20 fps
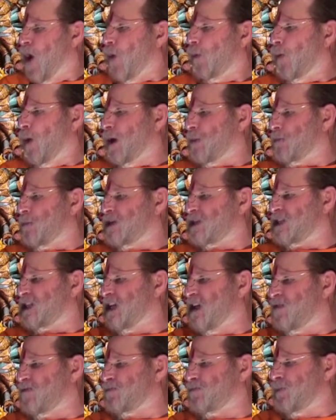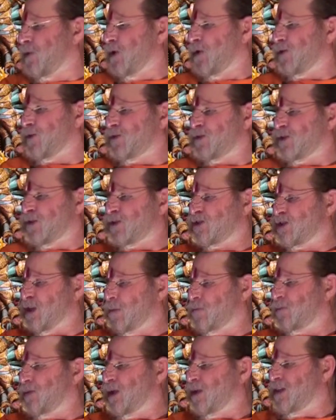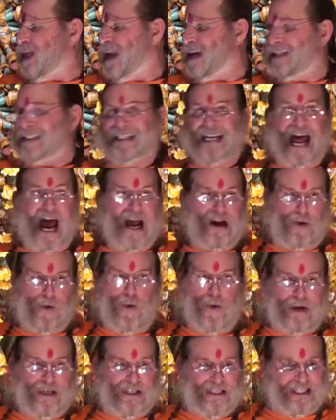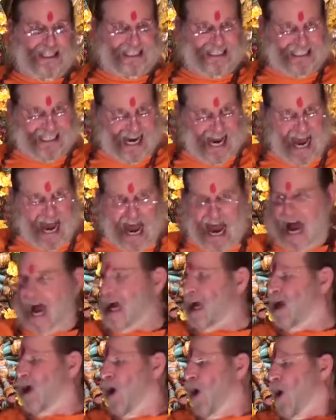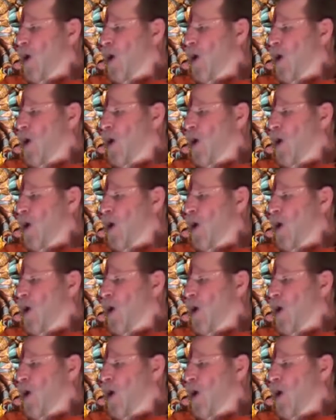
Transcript: one must give birth to something that is not going to die